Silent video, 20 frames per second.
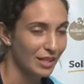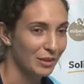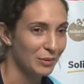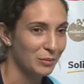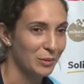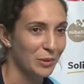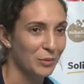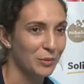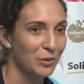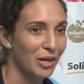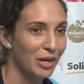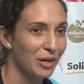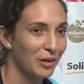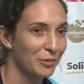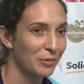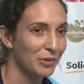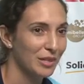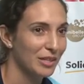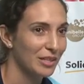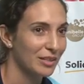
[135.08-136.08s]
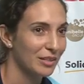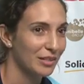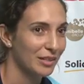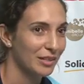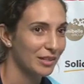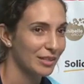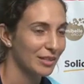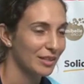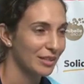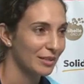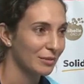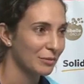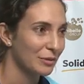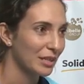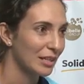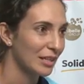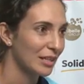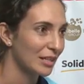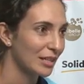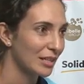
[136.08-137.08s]
Well, we
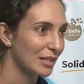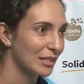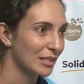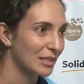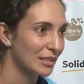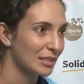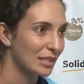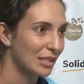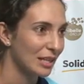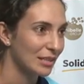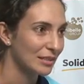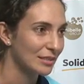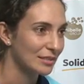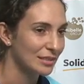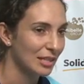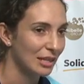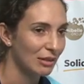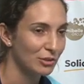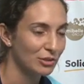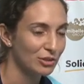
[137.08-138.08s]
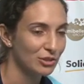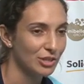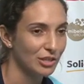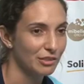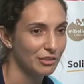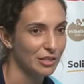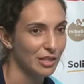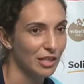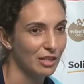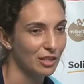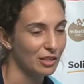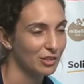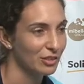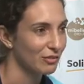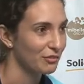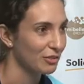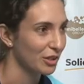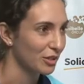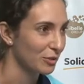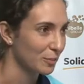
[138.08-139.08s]
are now sharing a lot
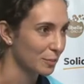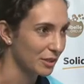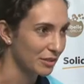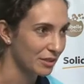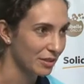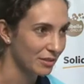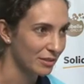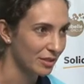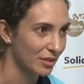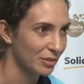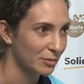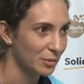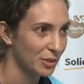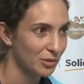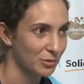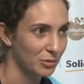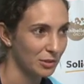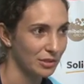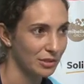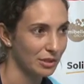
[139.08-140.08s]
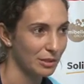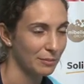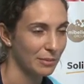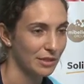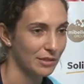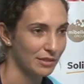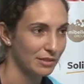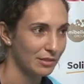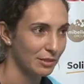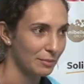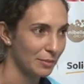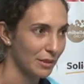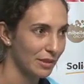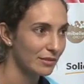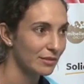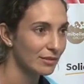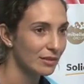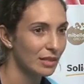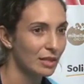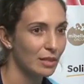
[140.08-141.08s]
of experiences between the
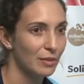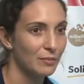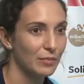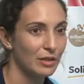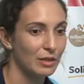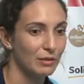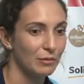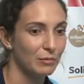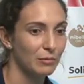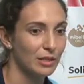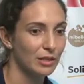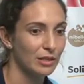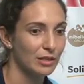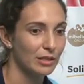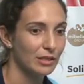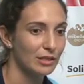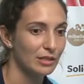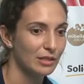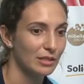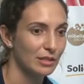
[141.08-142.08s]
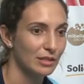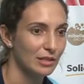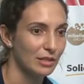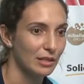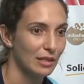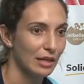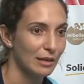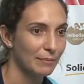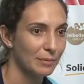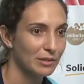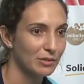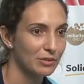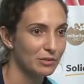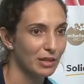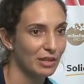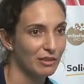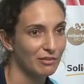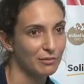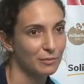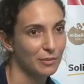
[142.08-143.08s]
participants. We happen to
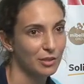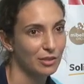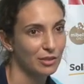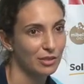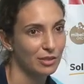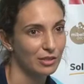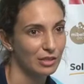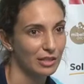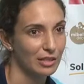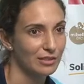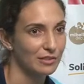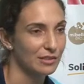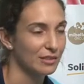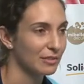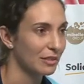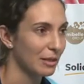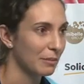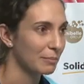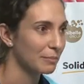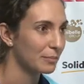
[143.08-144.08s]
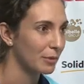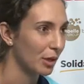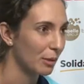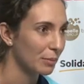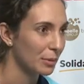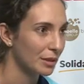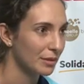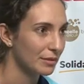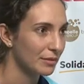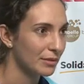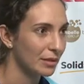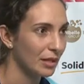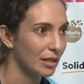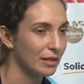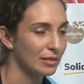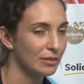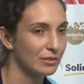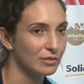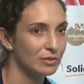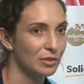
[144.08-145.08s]
have more or less the same problems,
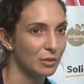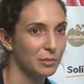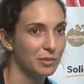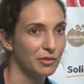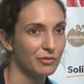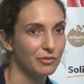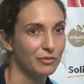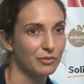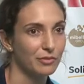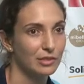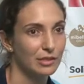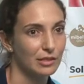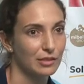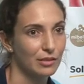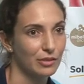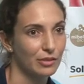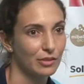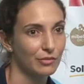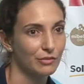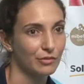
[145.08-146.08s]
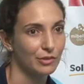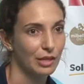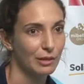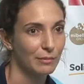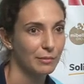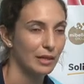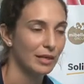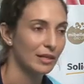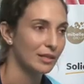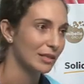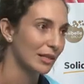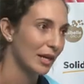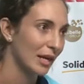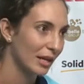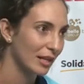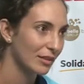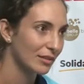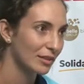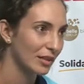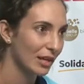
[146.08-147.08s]
and some of them and
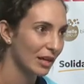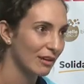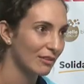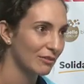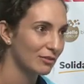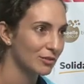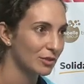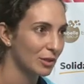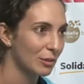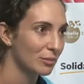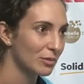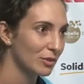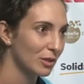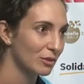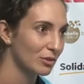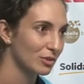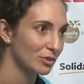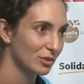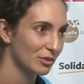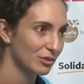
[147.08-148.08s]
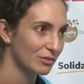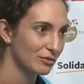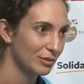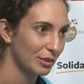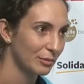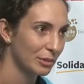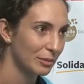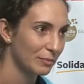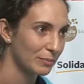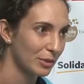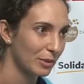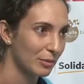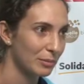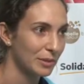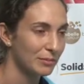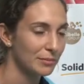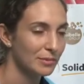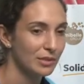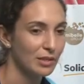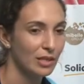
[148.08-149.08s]
us have some solutions from the
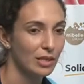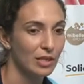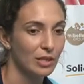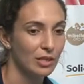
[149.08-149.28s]
problems.